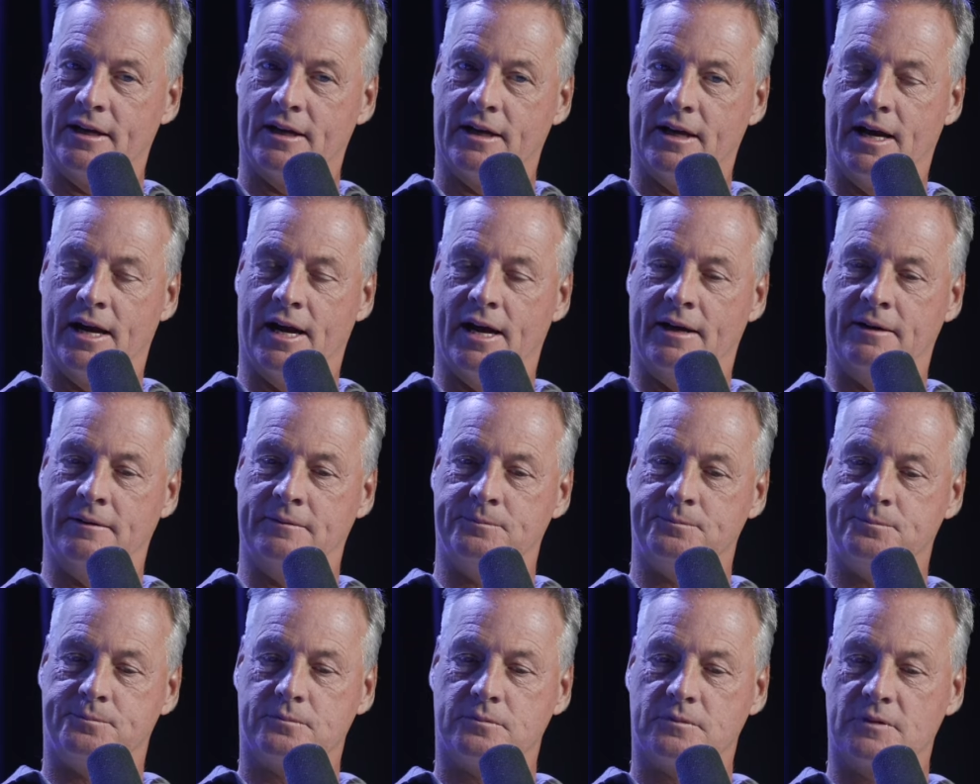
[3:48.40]
uh,
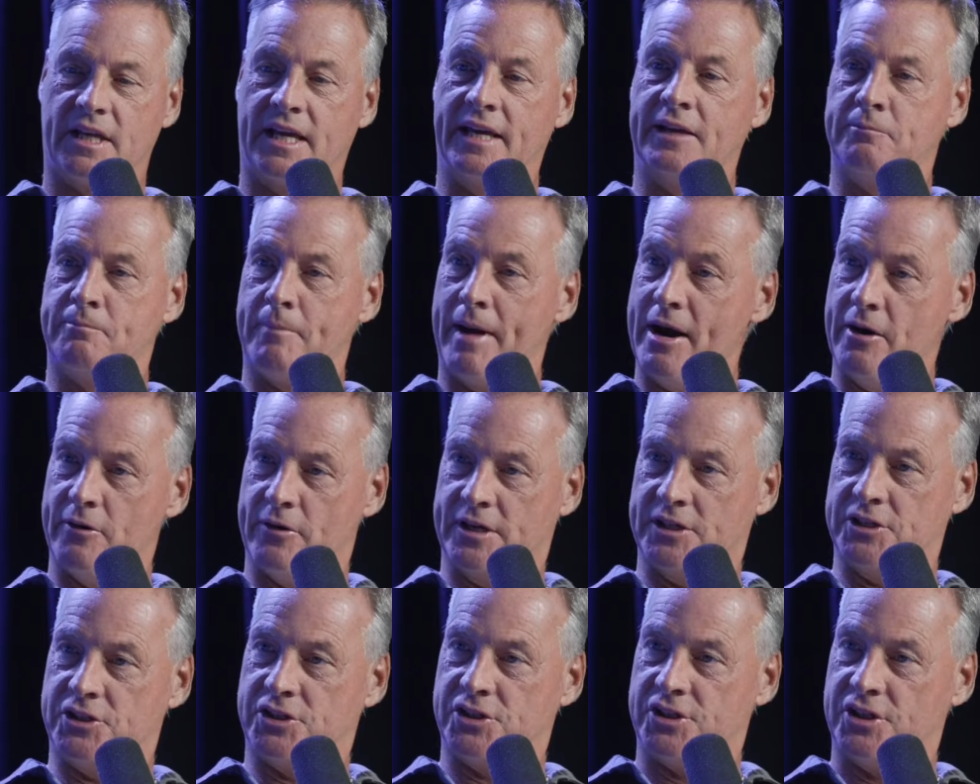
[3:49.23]
in
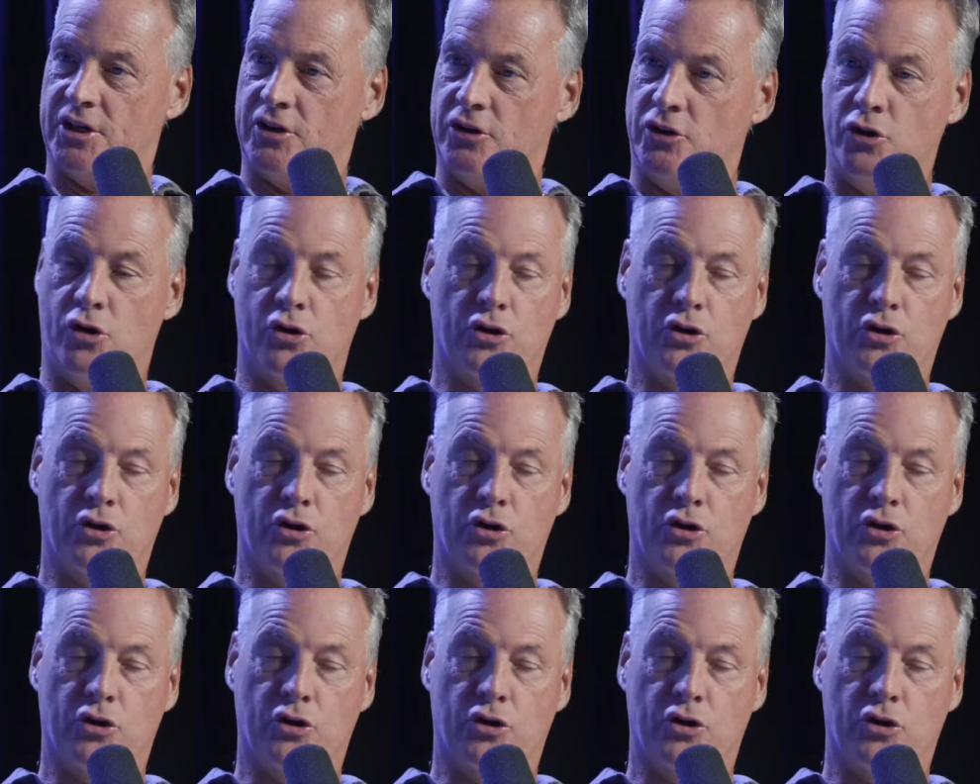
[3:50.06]
marriage. Mm-hmm.